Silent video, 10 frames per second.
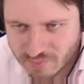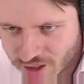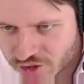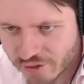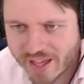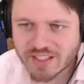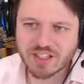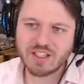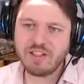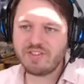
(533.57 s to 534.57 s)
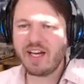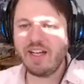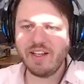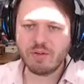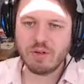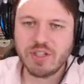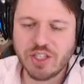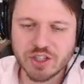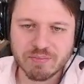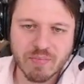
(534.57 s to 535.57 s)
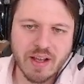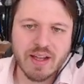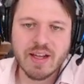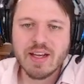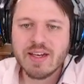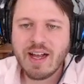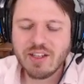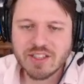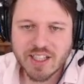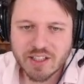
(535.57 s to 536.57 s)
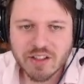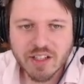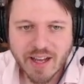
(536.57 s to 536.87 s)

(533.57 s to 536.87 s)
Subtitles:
So that's the lift height and the rotation. Now let's take a look